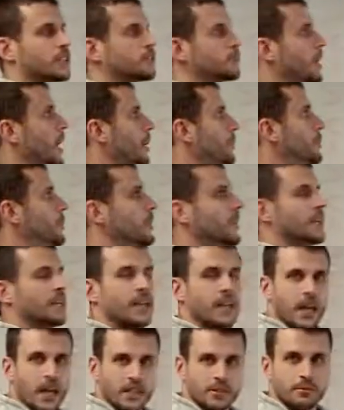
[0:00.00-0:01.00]

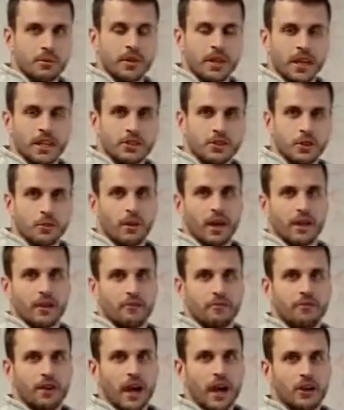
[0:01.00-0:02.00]
extrapolate an exponential
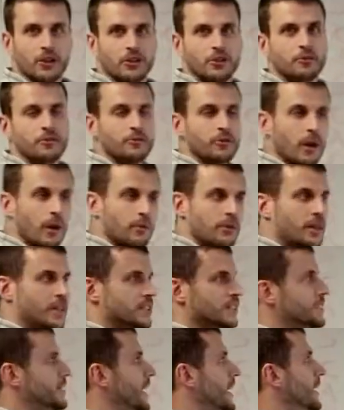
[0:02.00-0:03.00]
amount of value from
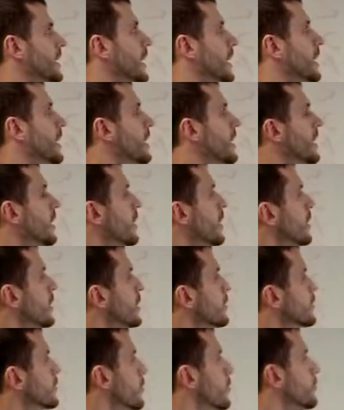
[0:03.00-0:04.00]
this data.
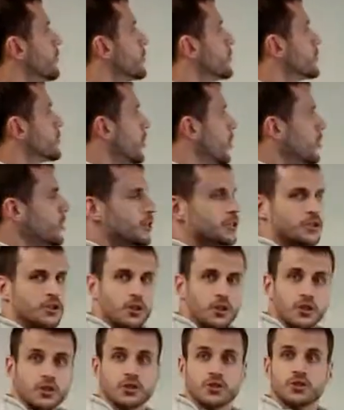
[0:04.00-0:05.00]
So for starters,
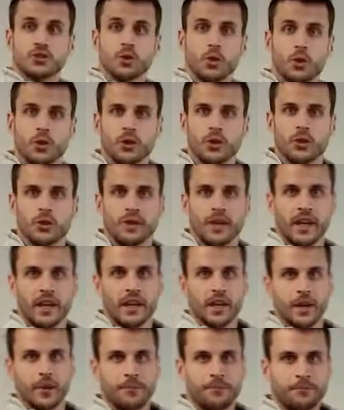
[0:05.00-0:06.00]
you can store your
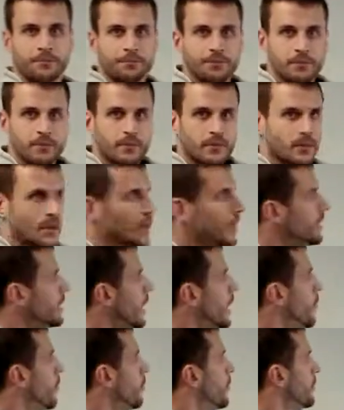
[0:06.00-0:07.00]
data.
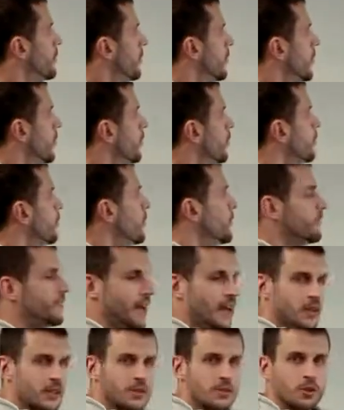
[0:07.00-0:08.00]
Now, with, when you have
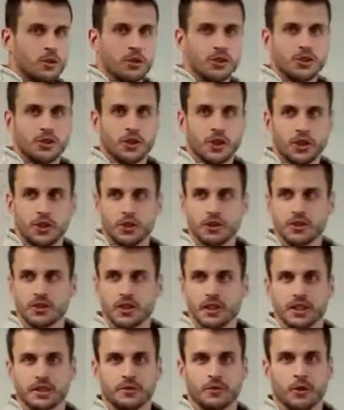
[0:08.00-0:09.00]
data storage, you can
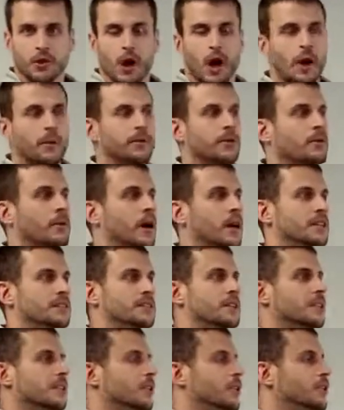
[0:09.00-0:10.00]
use this for
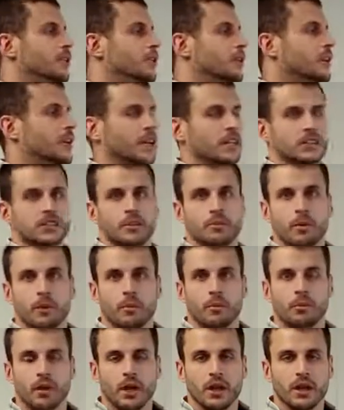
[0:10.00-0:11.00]
optimizing your
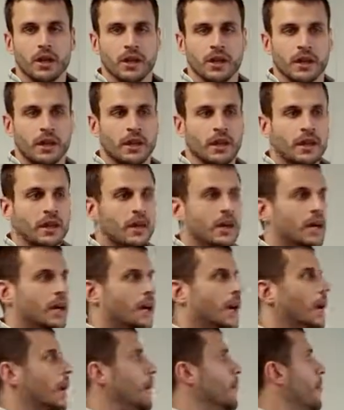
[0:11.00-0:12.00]
customer billing.
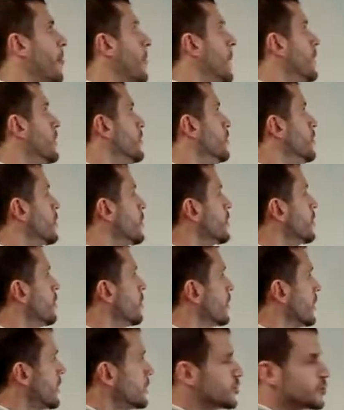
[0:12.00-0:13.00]
Um, you can
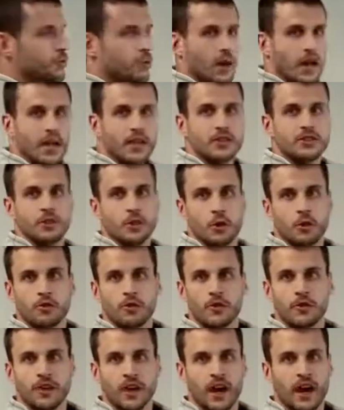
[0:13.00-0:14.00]
look at trends
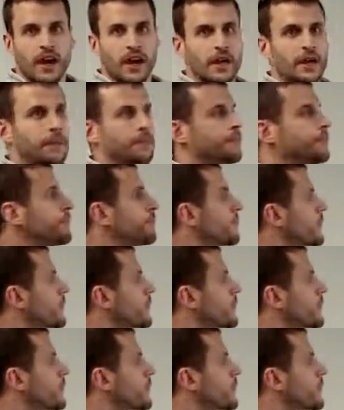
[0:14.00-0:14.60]
over time.